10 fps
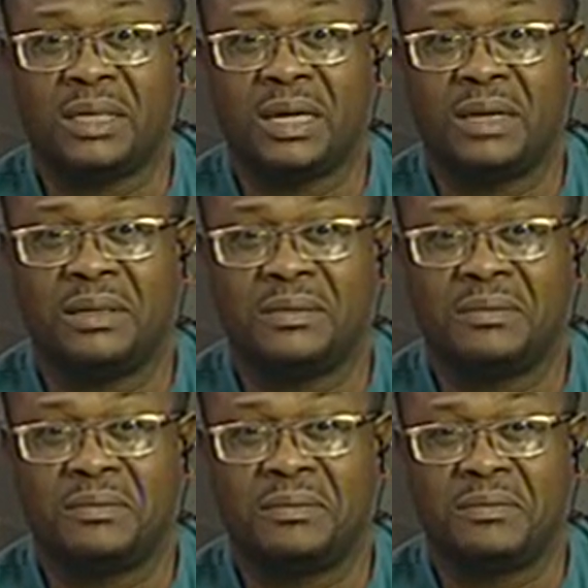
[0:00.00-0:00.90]
Uh,
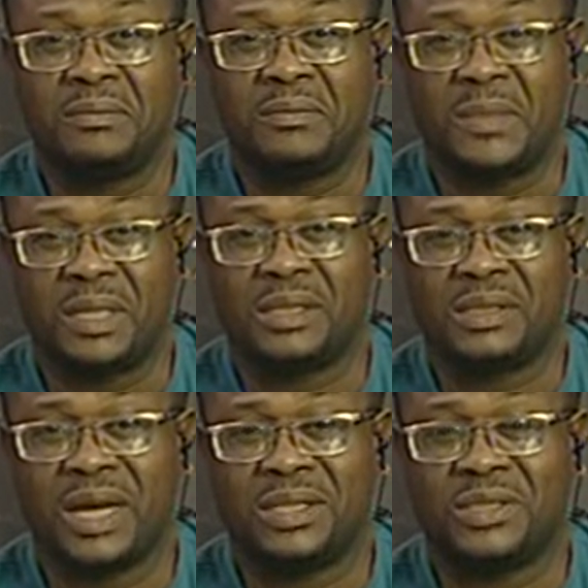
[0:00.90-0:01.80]
this is
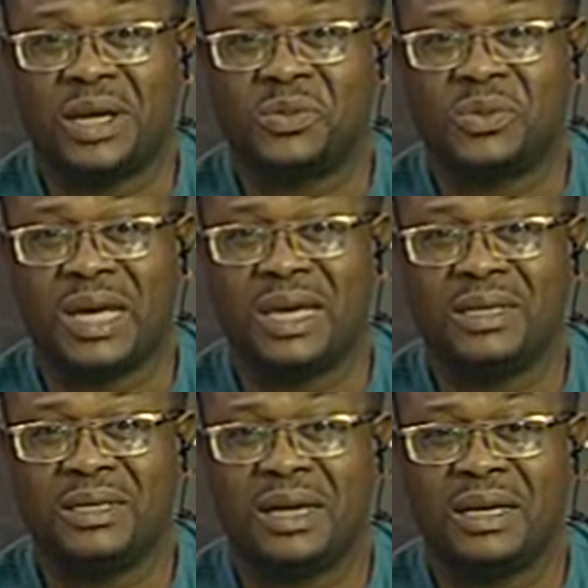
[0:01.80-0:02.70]
Nigeria
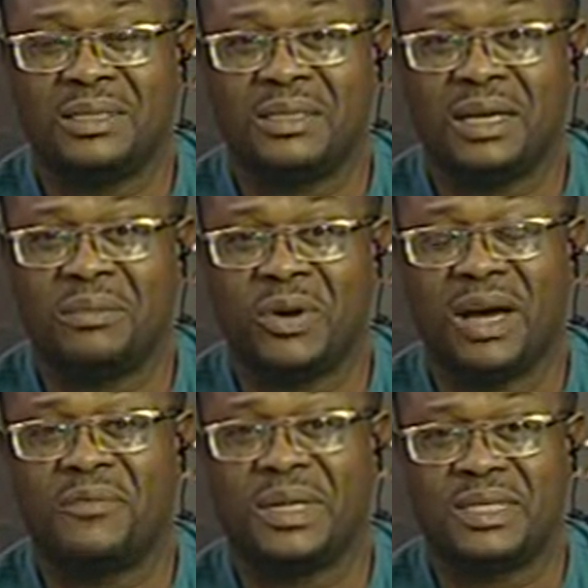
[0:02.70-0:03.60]
Today, and uh, we
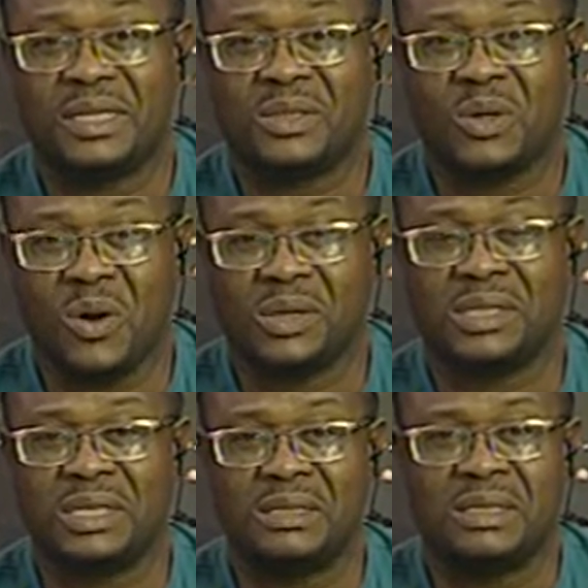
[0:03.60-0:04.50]
have been
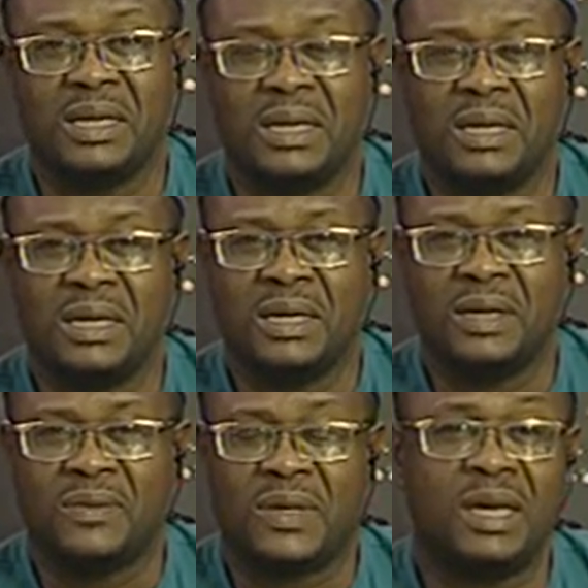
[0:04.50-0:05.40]
discussing
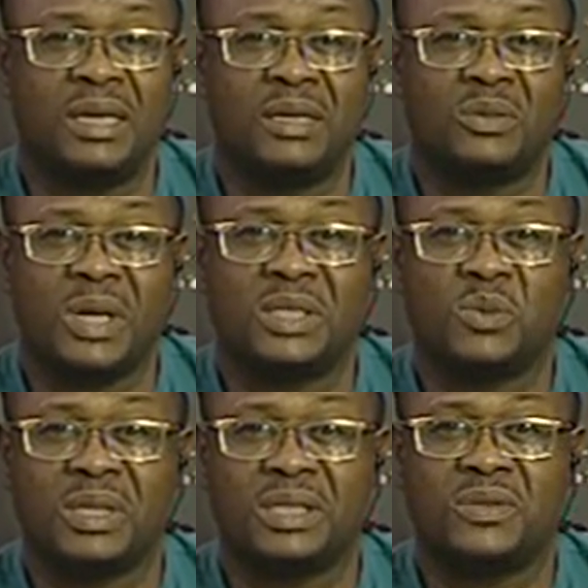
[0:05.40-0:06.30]
the
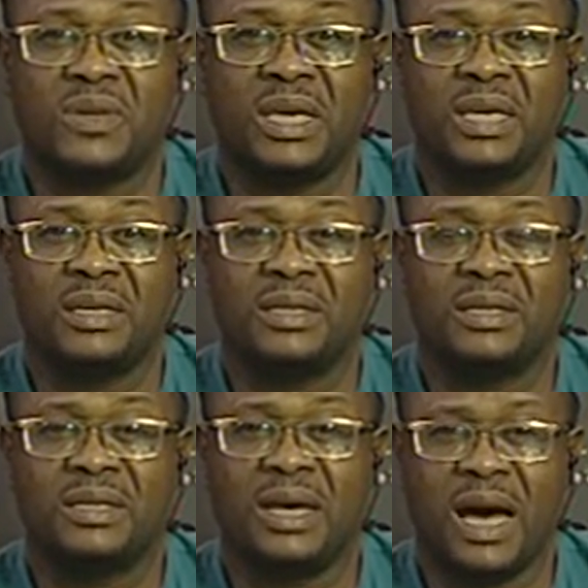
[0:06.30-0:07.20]
2023
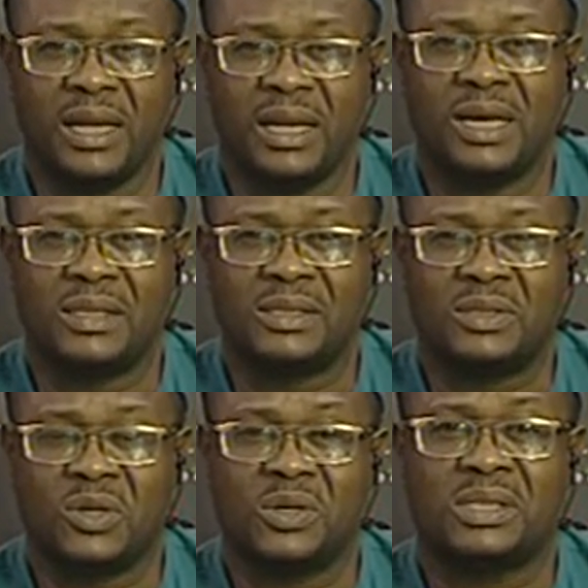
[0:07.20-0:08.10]
guidelines
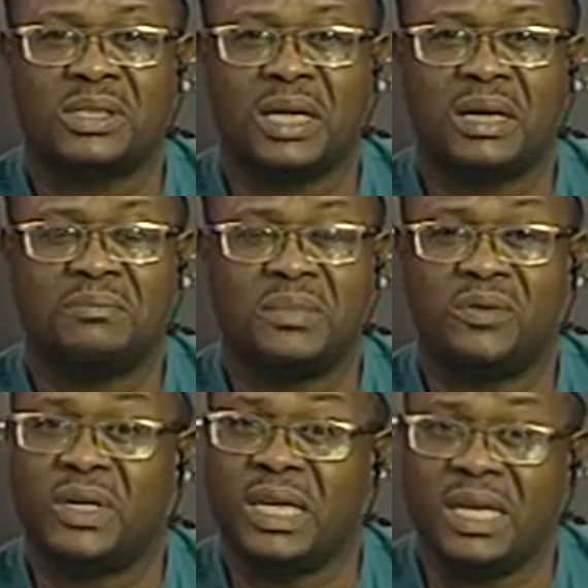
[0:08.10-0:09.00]
just uh,
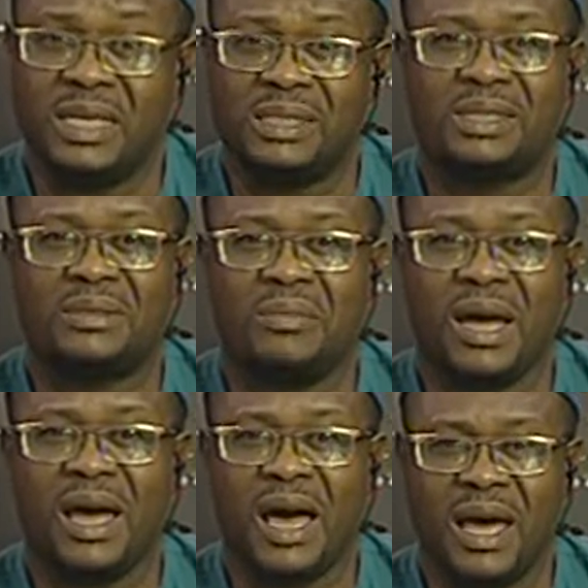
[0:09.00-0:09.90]
released
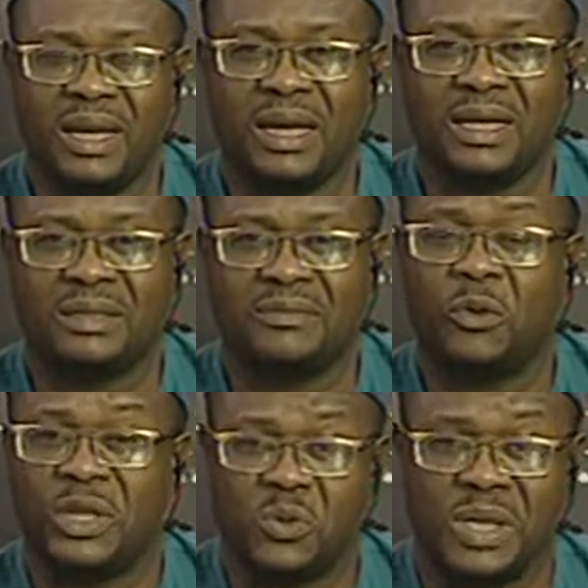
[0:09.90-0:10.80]
by INEC
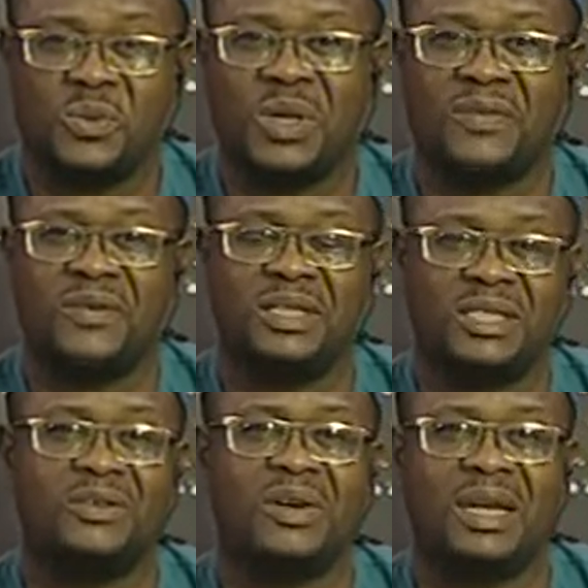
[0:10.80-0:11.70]
for the 2023
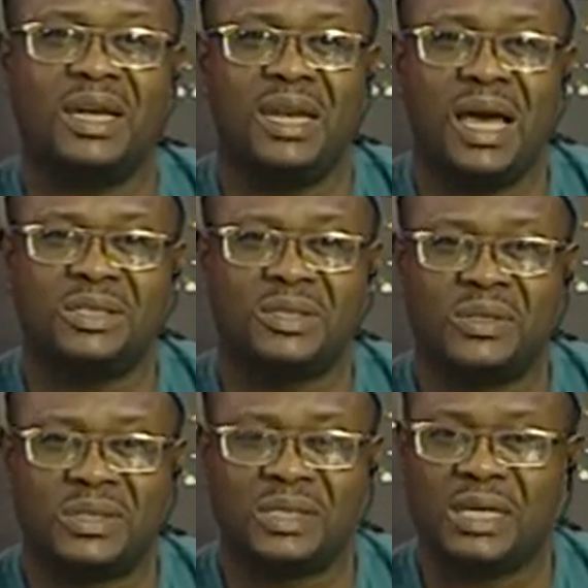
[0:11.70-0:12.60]
general
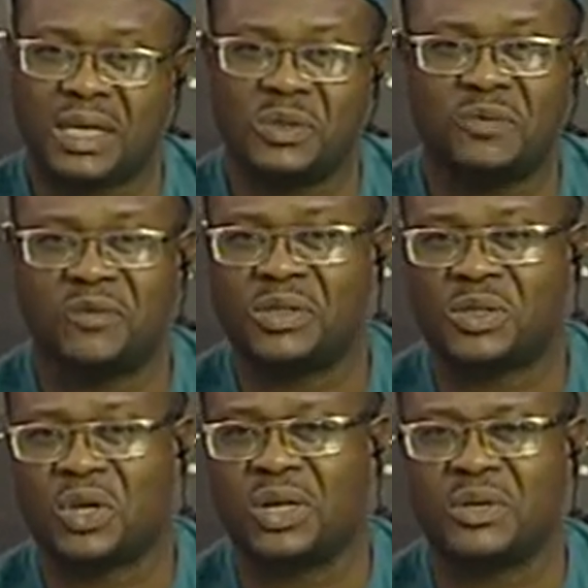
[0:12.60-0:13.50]
elections, in case you've just
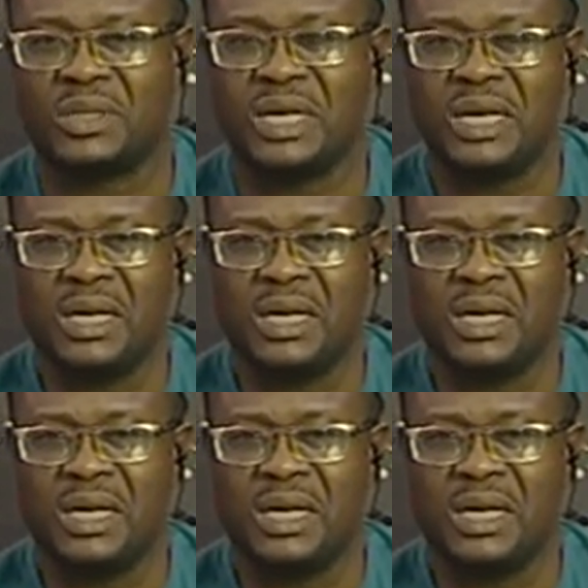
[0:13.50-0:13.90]
joined us.